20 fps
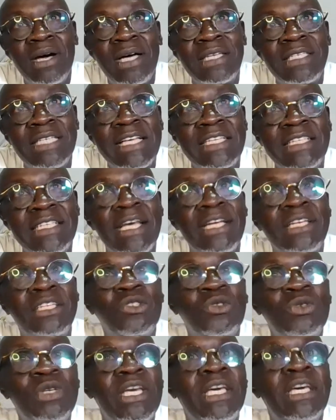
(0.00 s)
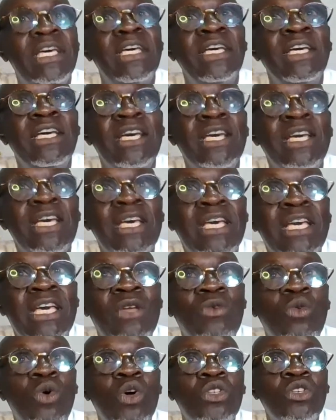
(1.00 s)
As I said today,
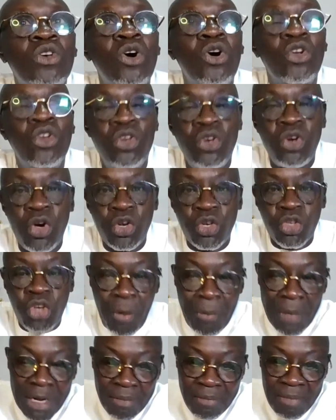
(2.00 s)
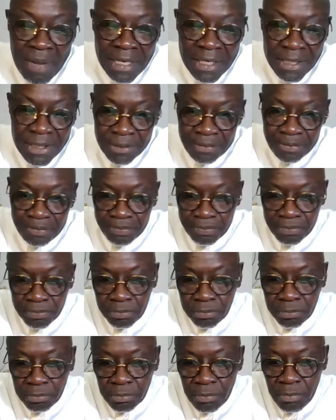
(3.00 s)
it was on commitment,
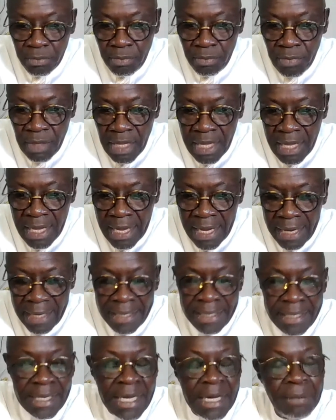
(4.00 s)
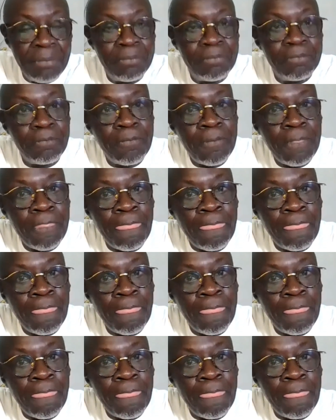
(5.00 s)
and um,